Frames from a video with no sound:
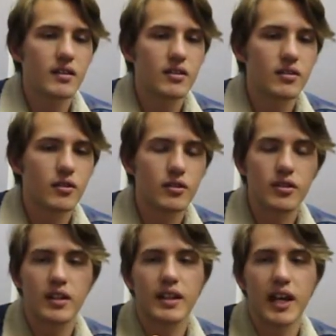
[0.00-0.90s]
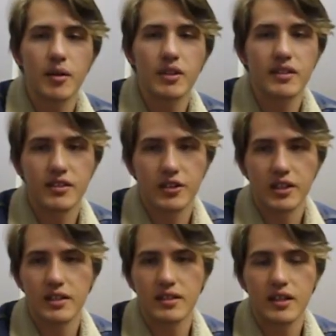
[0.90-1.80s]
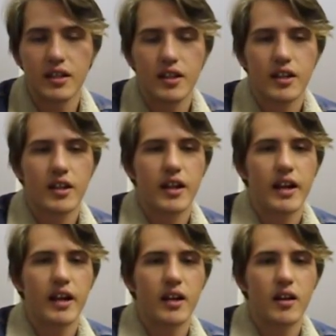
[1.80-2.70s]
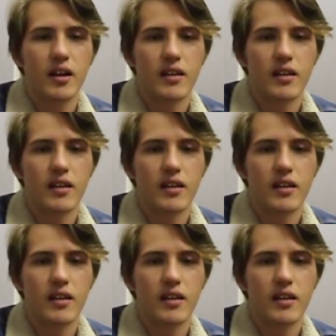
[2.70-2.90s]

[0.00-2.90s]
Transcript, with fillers: a gaming series, and